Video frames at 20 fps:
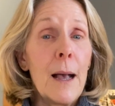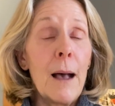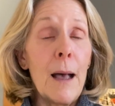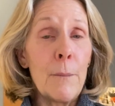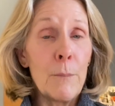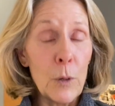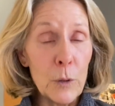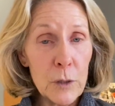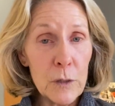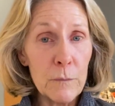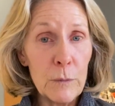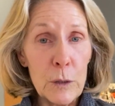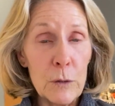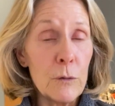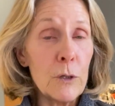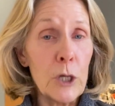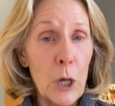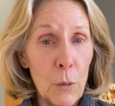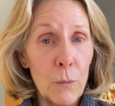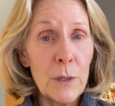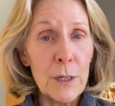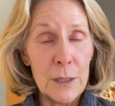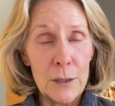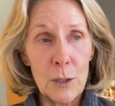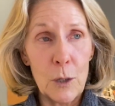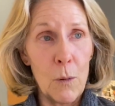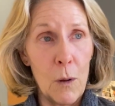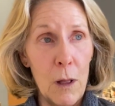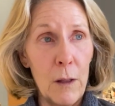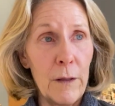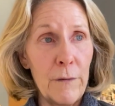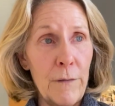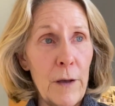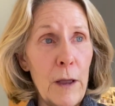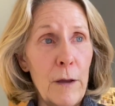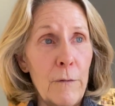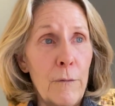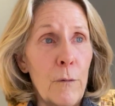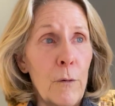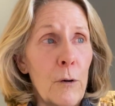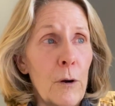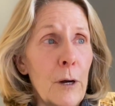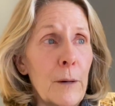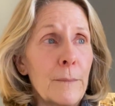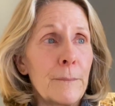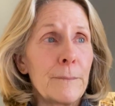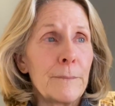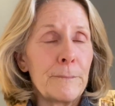And most of them you don't need to qualify for.